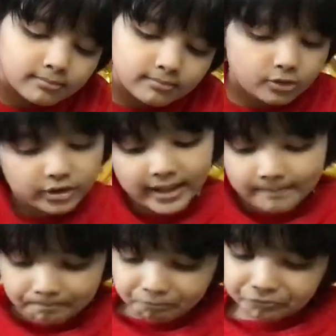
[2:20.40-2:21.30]
Okay?
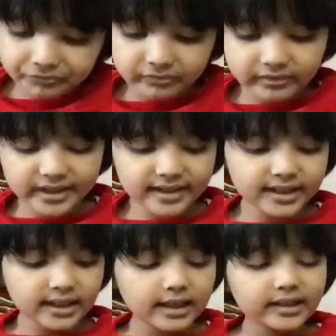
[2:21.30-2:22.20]

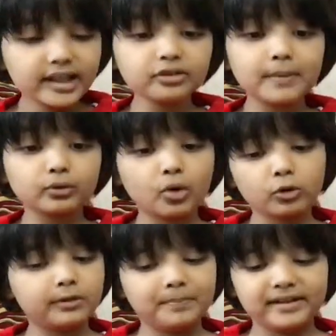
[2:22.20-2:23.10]
That's about
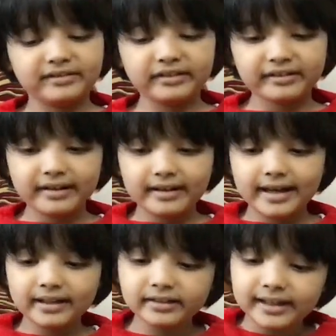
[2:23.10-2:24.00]
all the pieces,
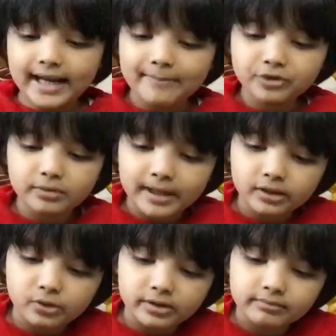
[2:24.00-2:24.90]
and they capture by
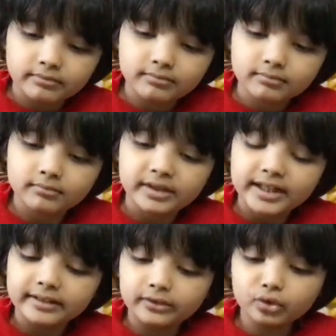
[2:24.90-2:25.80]
going.
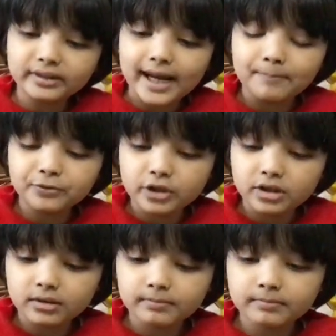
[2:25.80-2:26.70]
They don't
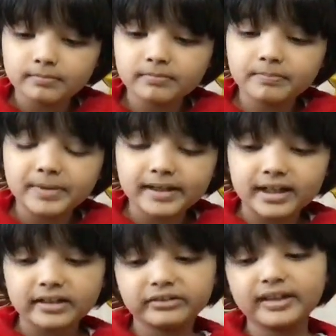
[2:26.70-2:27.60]
capture
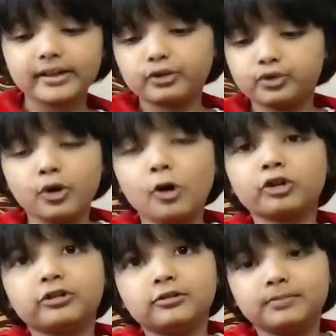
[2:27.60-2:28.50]
because they
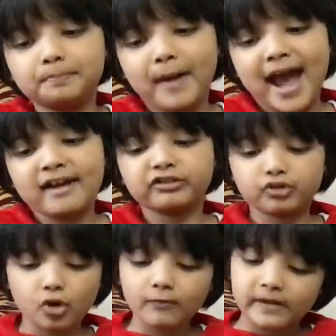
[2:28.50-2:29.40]
cross
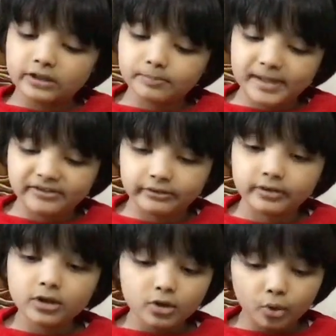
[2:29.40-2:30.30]
paths of other pieces.
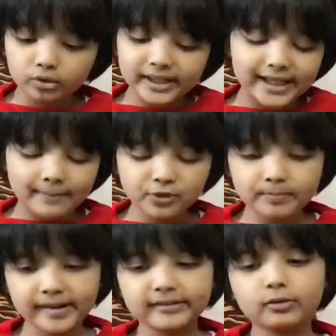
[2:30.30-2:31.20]
Only capture
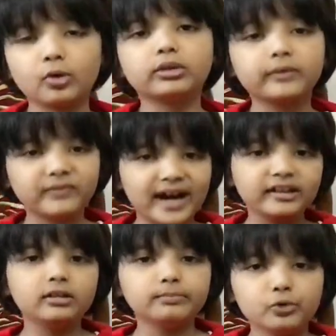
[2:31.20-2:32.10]
pieces on the
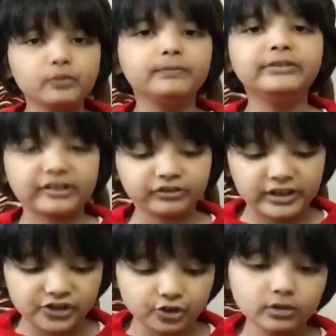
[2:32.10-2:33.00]
final move
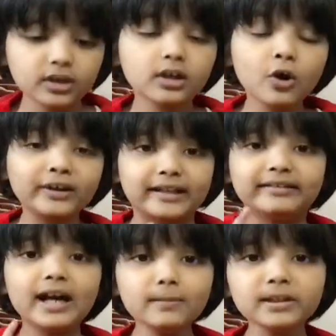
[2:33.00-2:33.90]
destination. Okay,
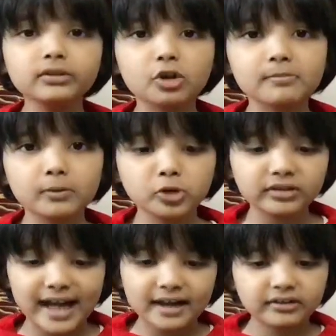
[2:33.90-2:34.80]
now I'm going to talk about the
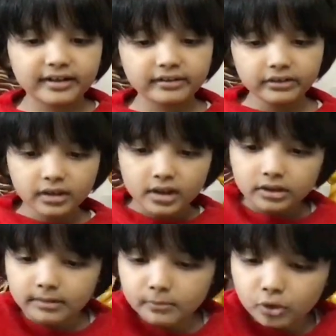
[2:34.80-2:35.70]
tactics.
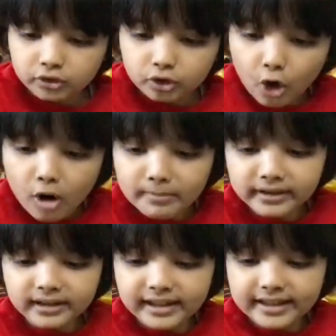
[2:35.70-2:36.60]
The most
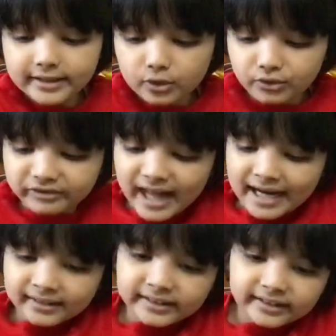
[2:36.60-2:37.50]
commonly used
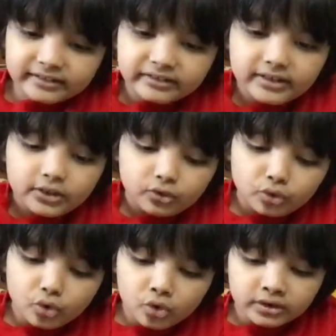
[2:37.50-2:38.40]
tactics is
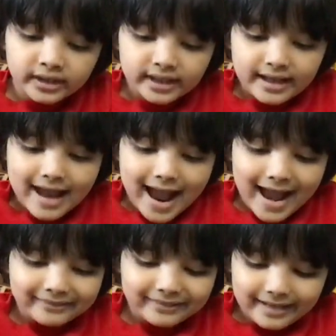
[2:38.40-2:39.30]
known
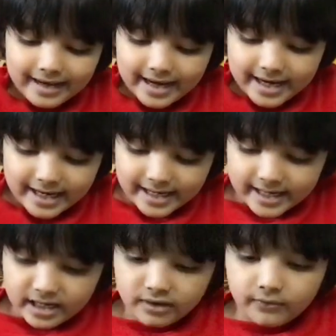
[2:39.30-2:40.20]
as
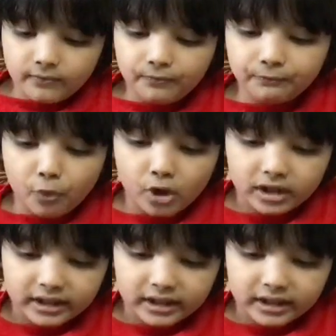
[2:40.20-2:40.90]
a fork.